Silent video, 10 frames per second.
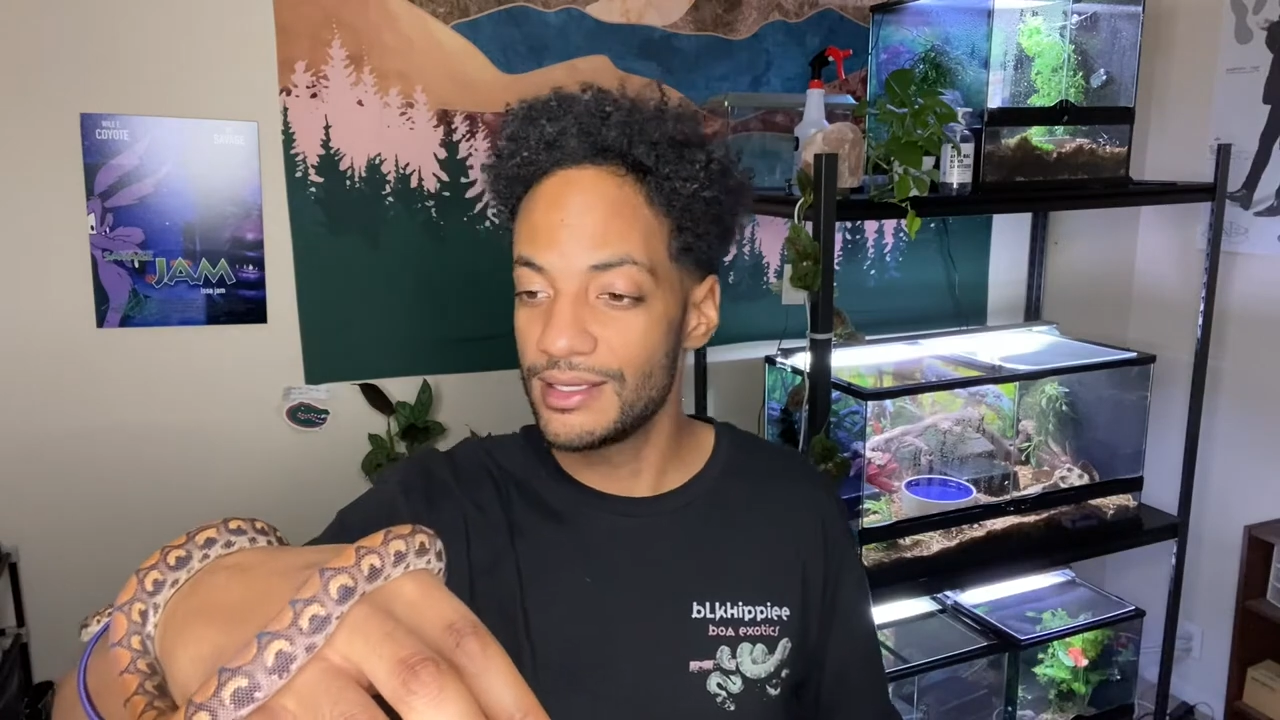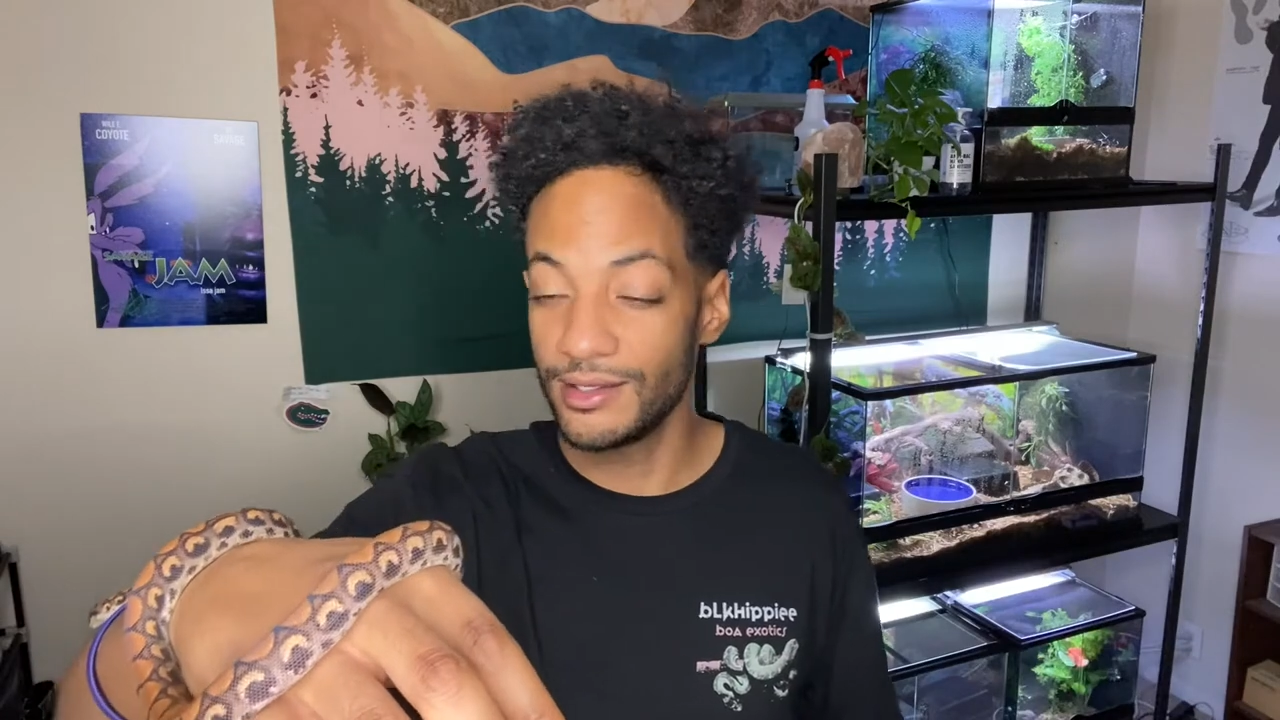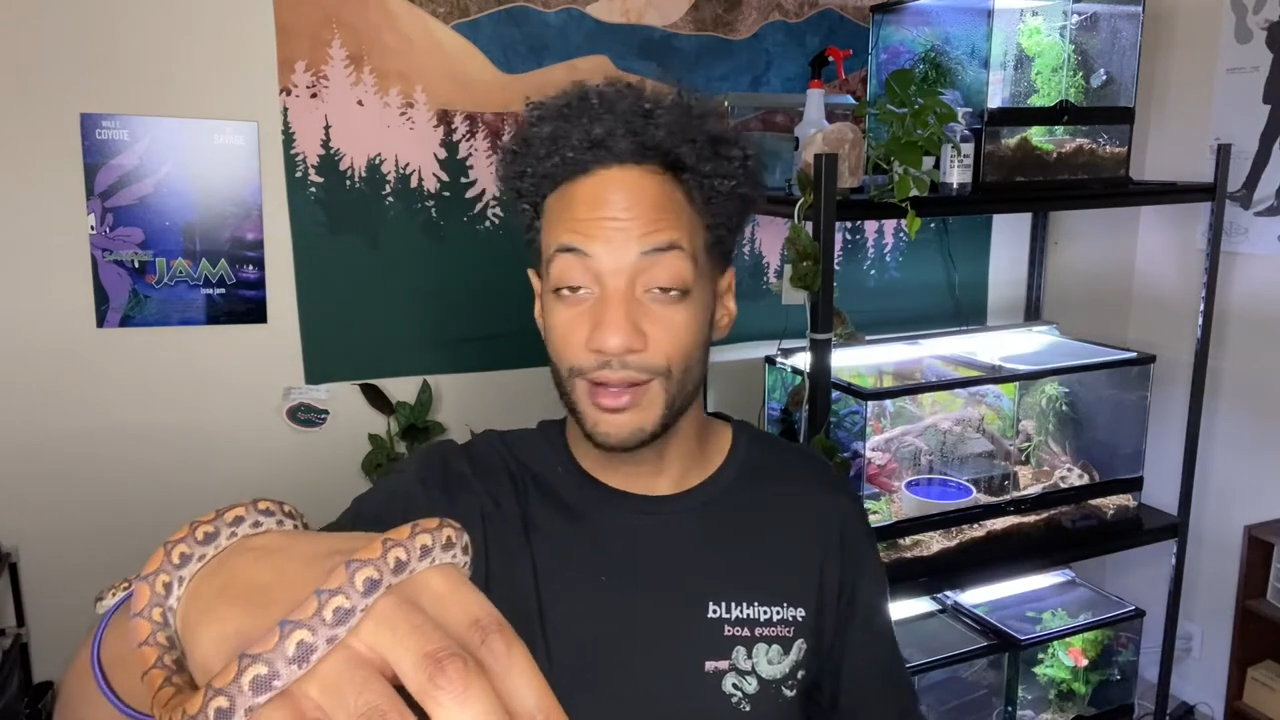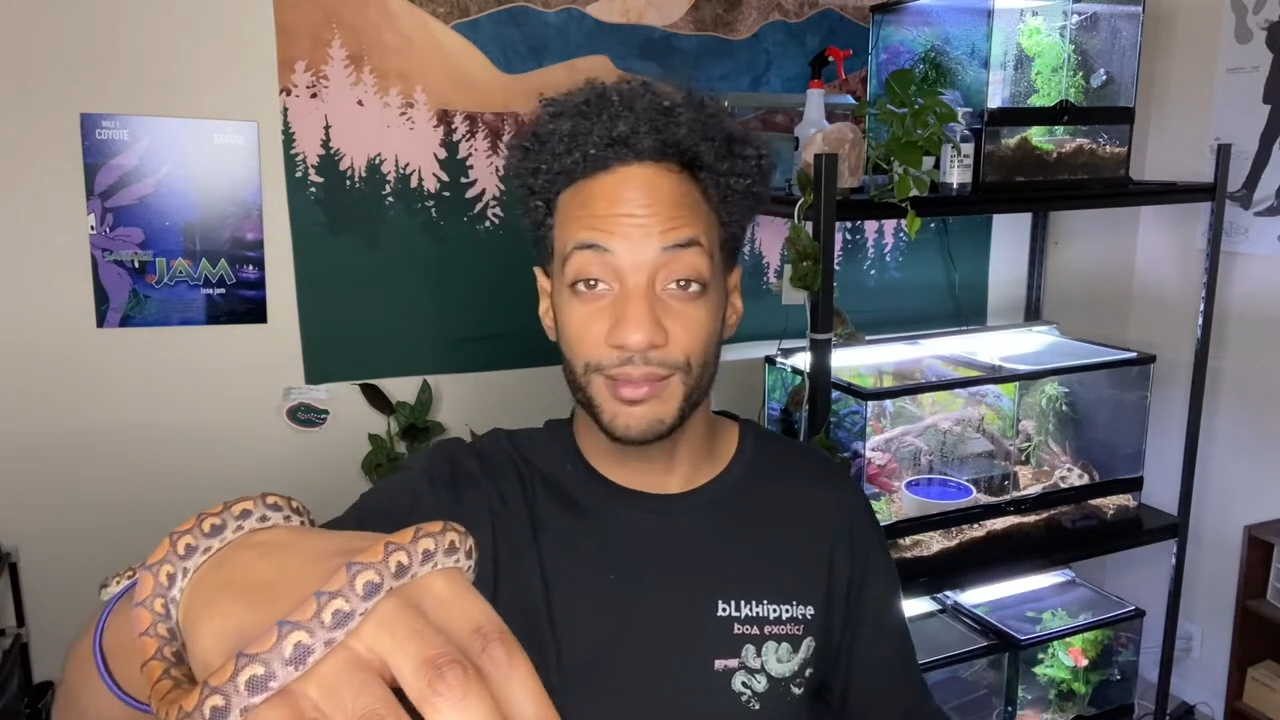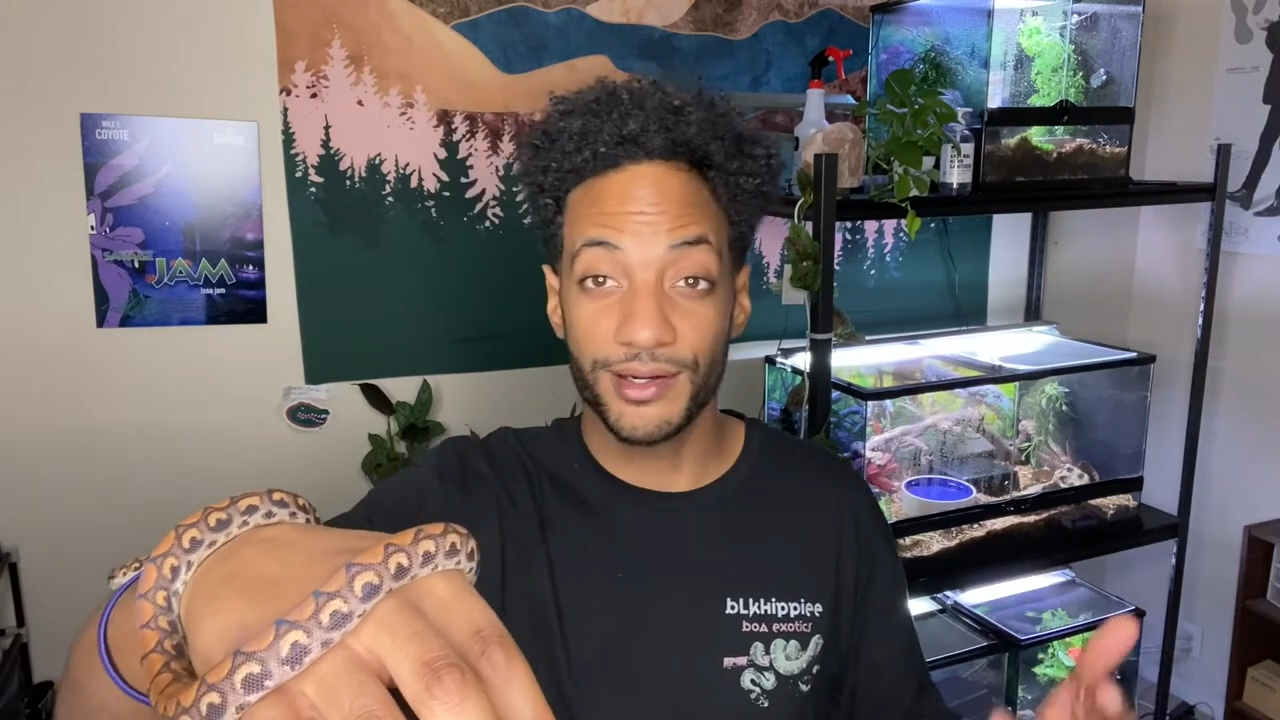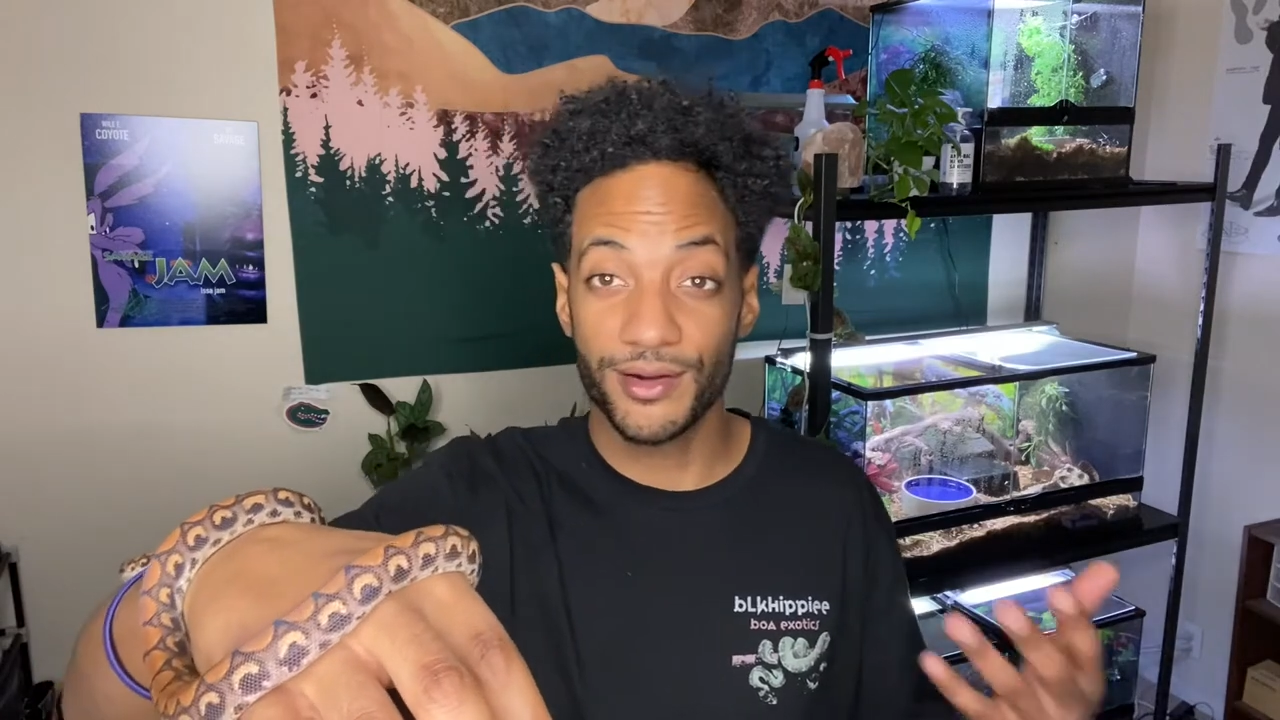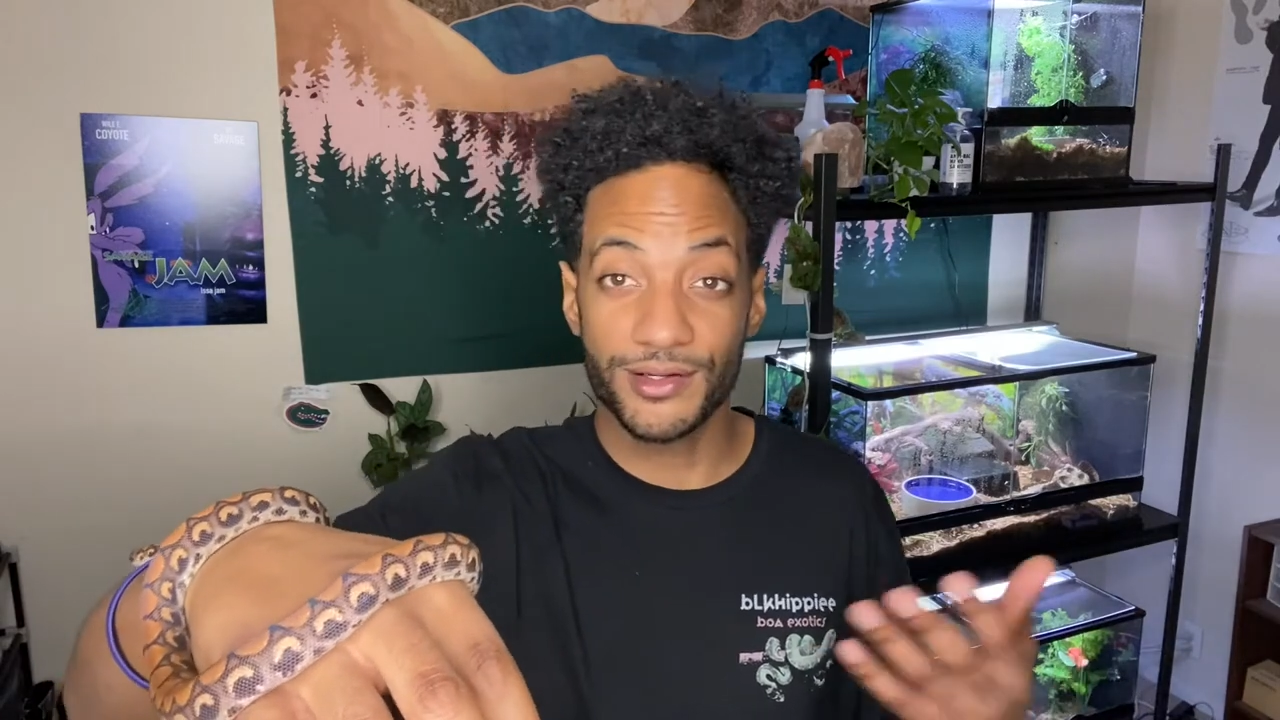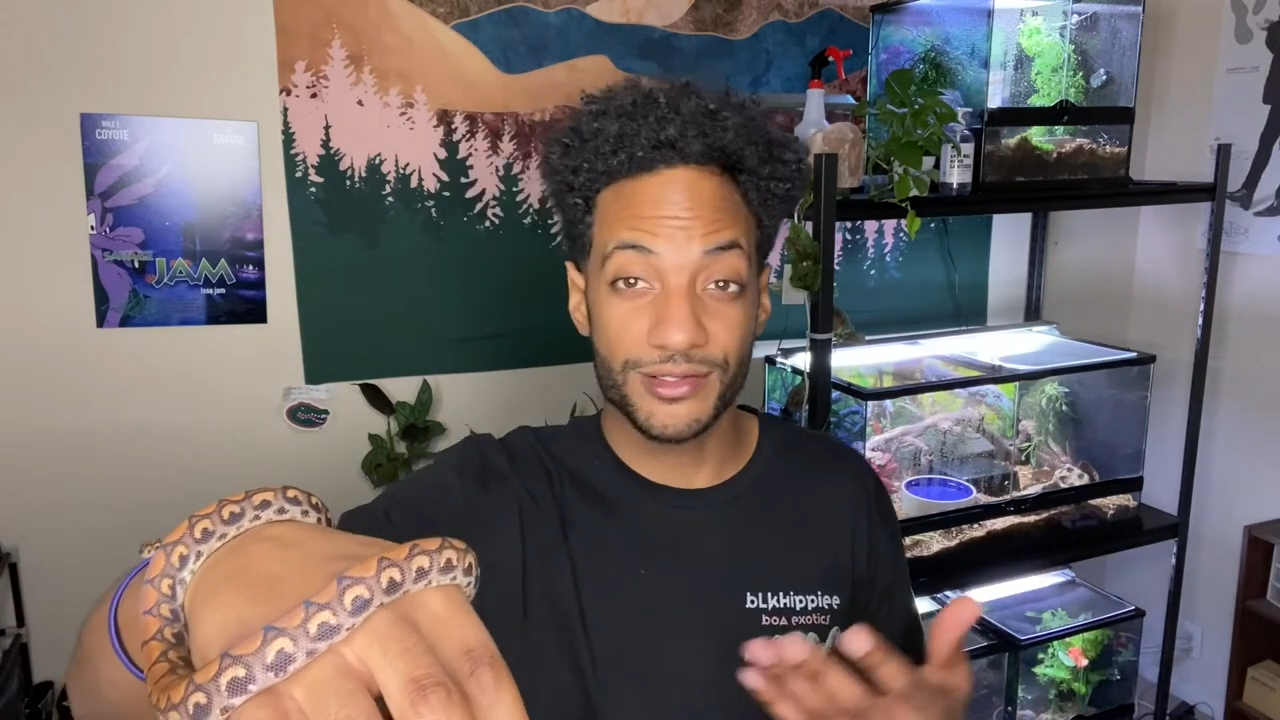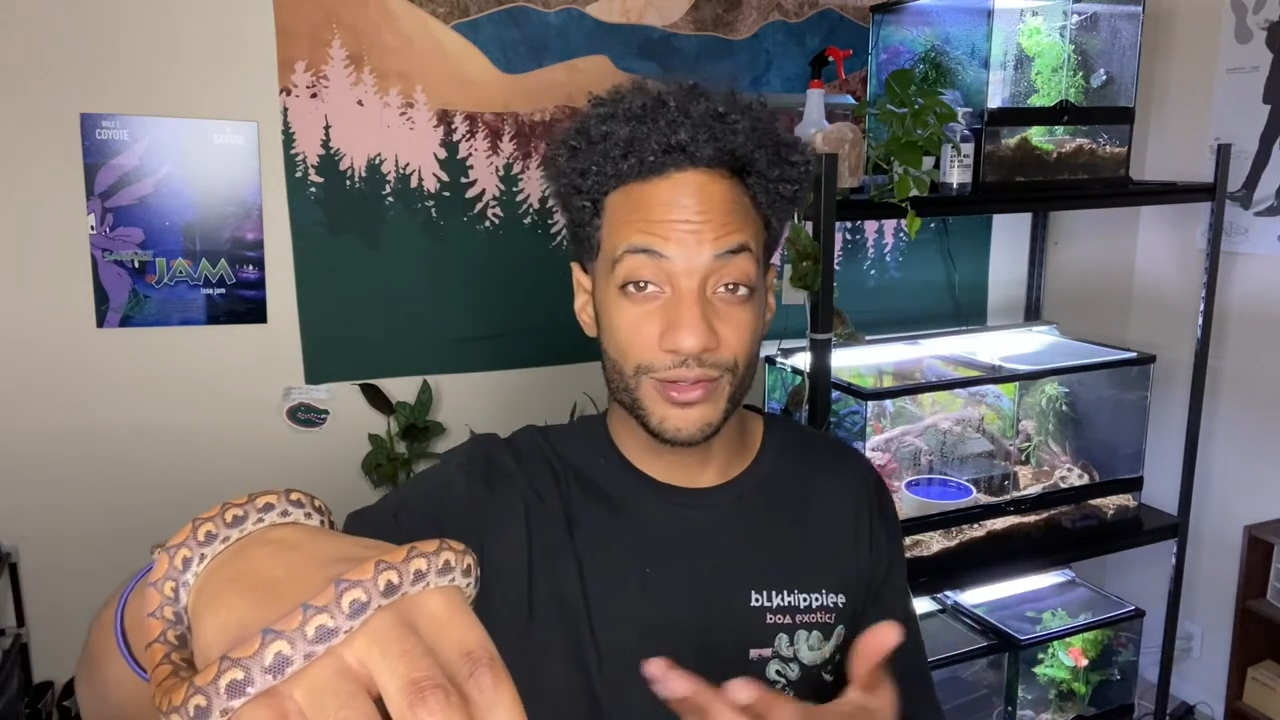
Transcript: You know, I'm letting her do